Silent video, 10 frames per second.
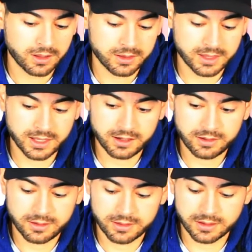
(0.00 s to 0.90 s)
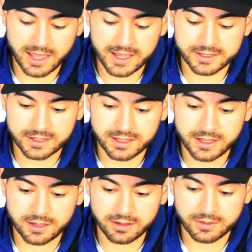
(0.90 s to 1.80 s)
Then the last
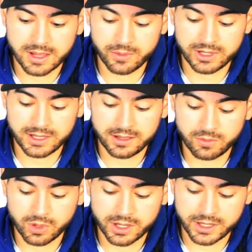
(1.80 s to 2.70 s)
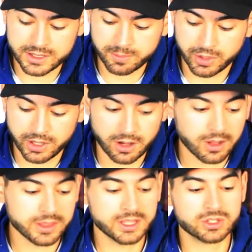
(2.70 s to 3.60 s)
thing that we did was put
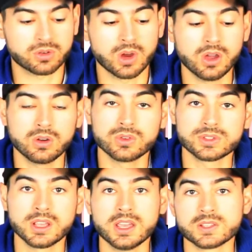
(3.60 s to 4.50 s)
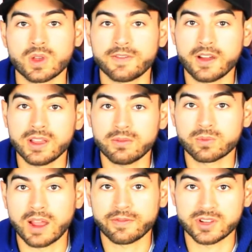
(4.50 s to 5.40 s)
on these crows. So I found a
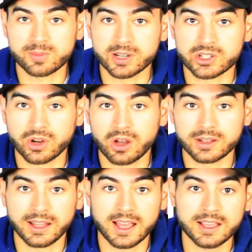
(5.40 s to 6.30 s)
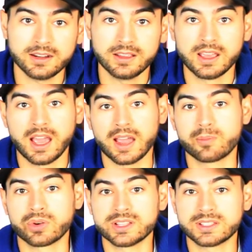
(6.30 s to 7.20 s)
reference picture online. I
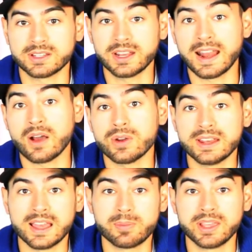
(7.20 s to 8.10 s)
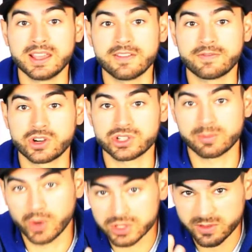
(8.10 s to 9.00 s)
printed it out in a PDF version, the
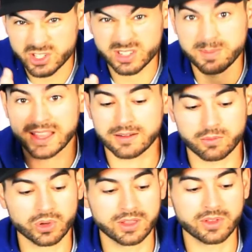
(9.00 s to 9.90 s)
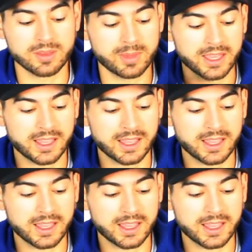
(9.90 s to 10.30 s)
poster version, make it really, really big.